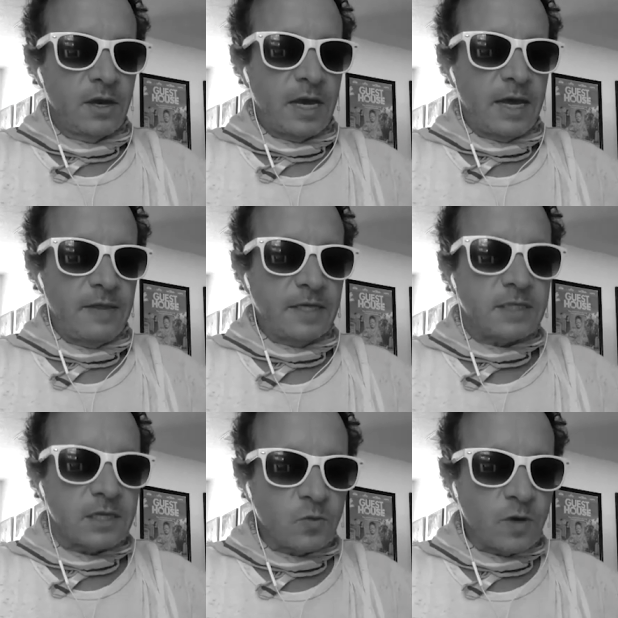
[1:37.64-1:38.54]
And
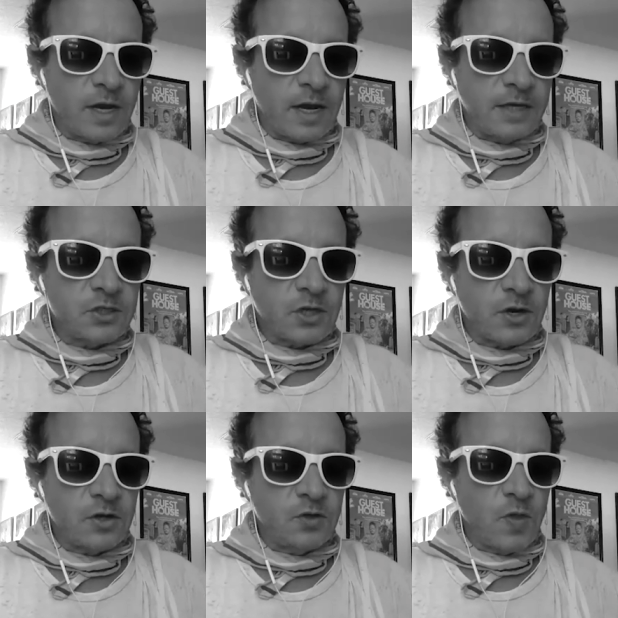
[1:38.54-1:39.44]
this is when I
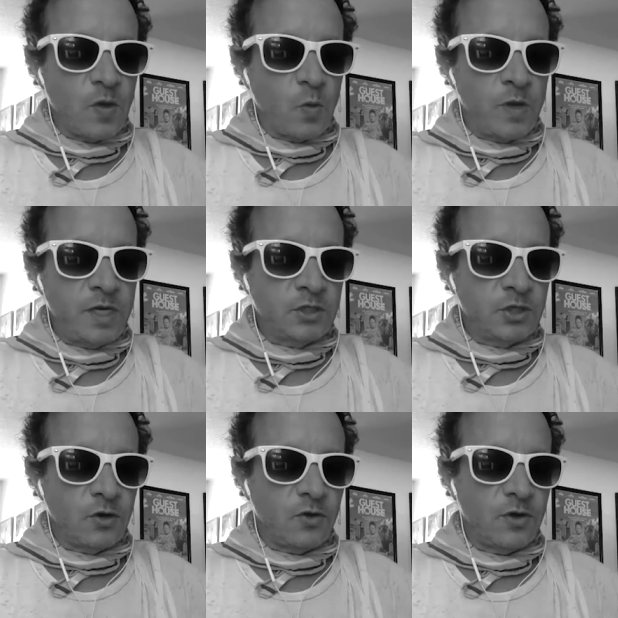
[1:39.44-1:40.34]
started doing the
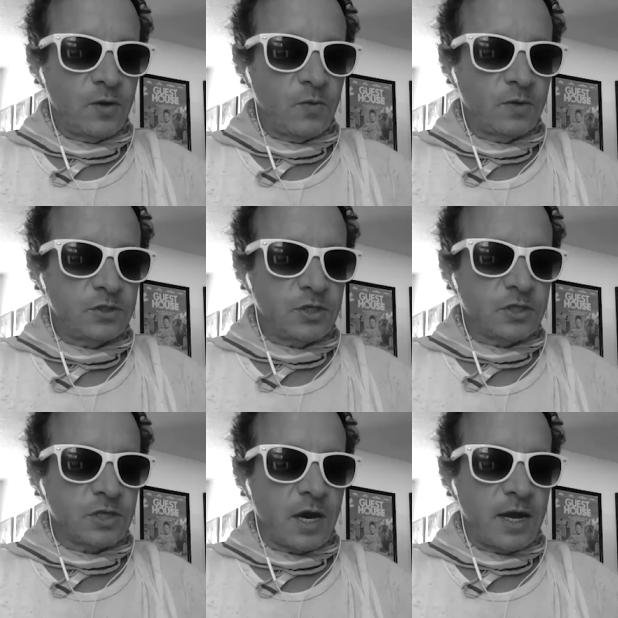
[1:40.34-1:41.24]
weasel. And it was
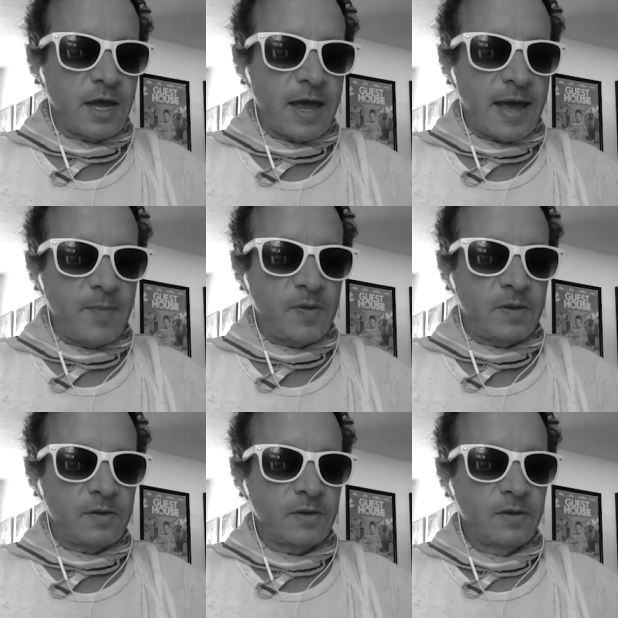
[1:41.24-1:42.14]
just kind of
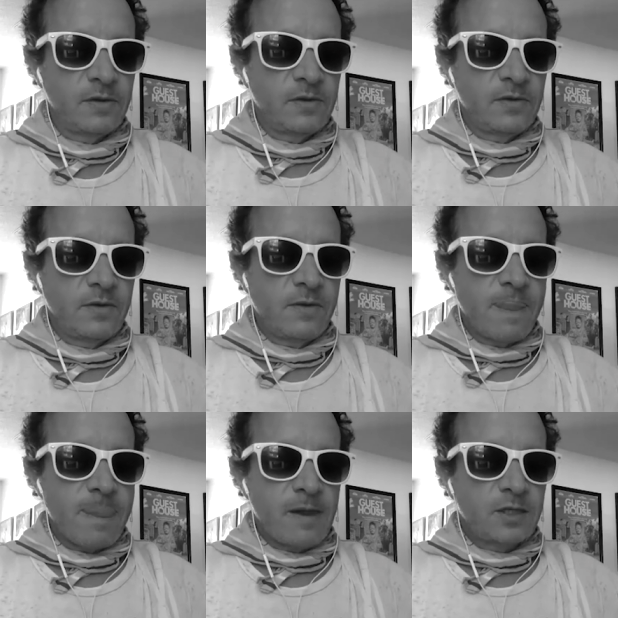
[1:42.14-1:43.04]
happened
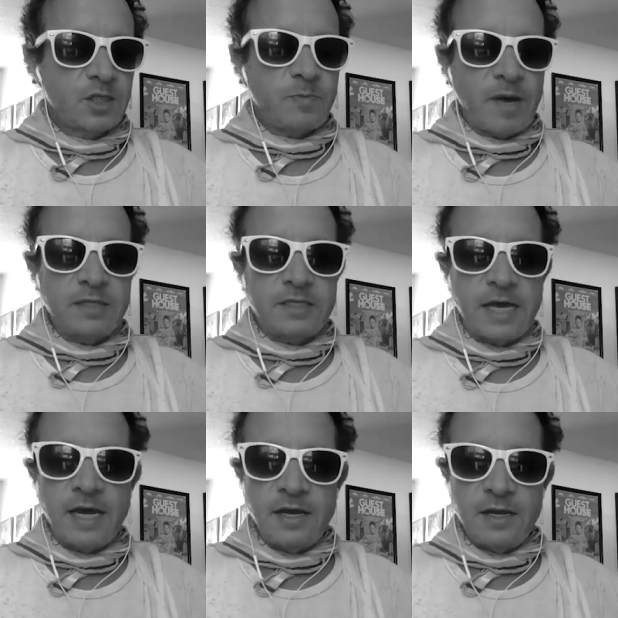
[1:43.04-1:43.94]

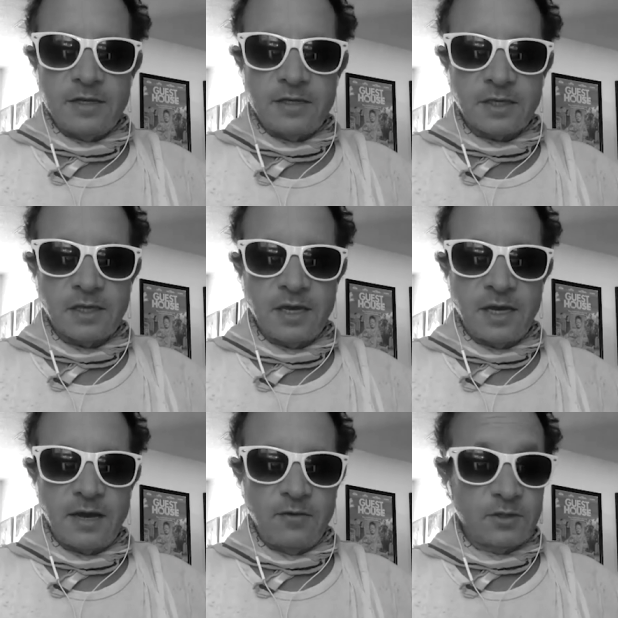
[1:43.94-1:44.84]
spontaneously.
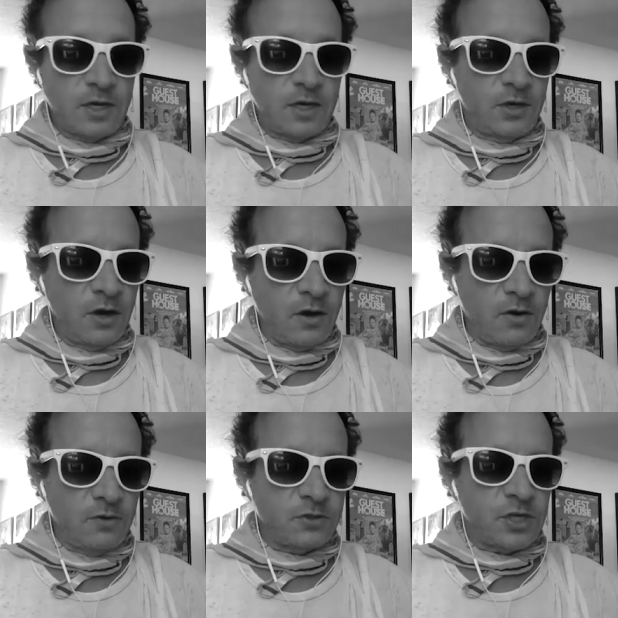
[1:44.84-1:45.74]
I was like,
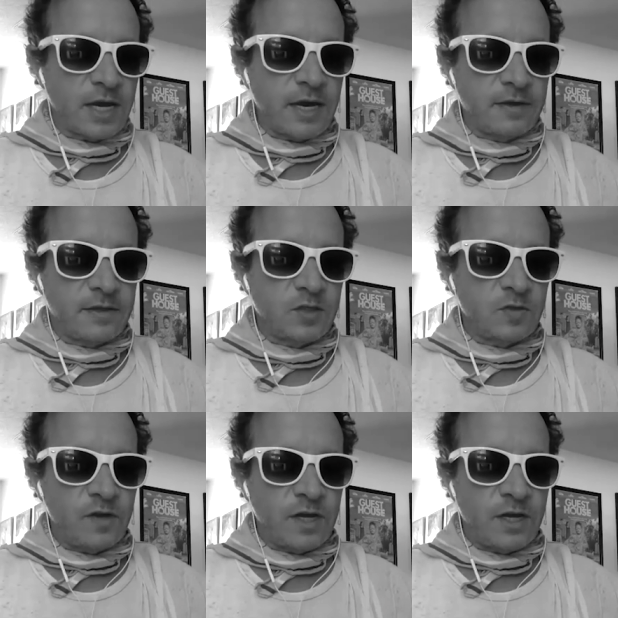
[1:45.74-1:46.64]
yo, check out
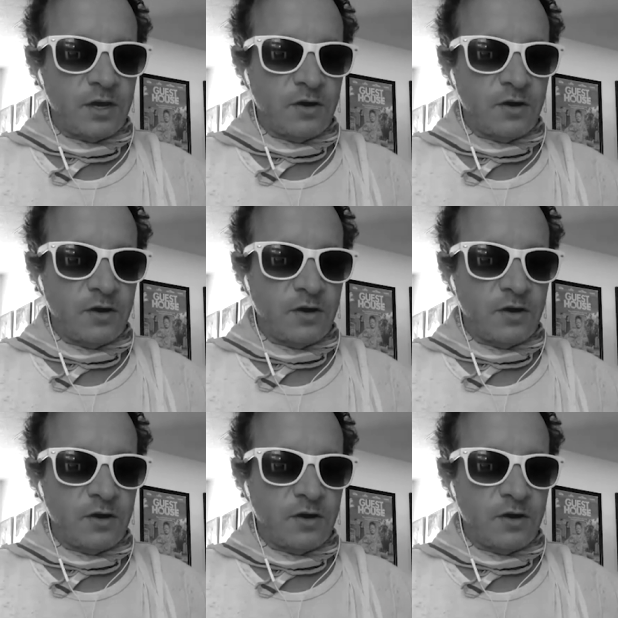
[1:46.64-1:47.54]
this video. It's
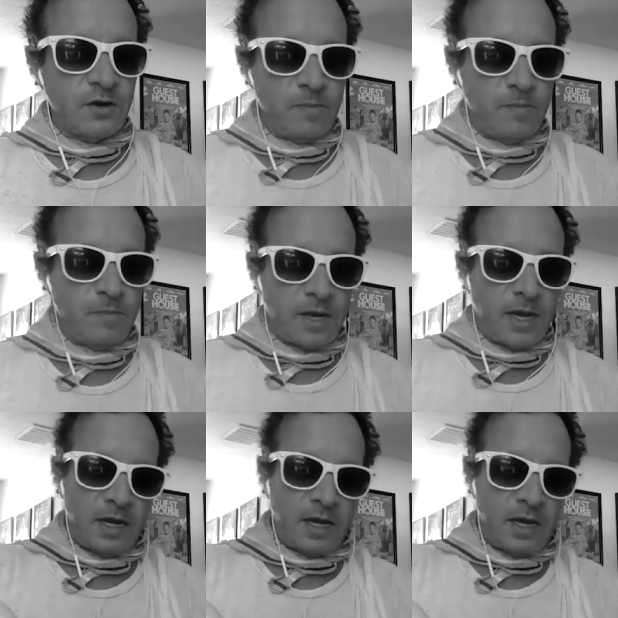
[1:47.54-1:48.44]
gonna be
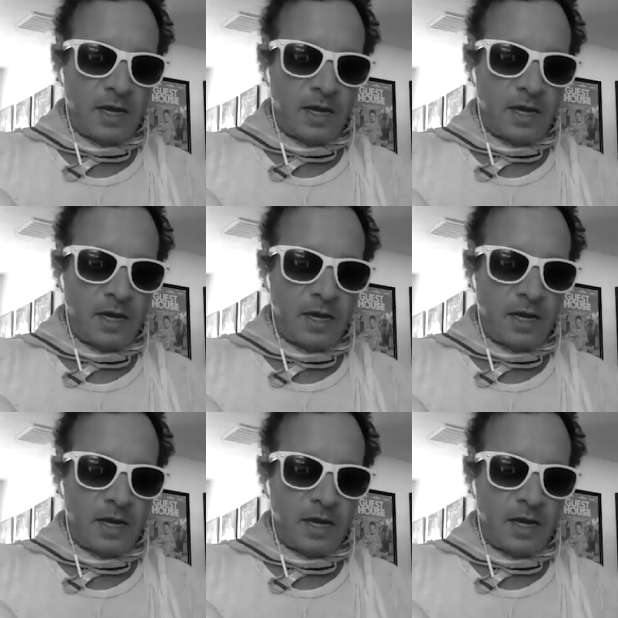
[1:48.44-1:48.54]
mate.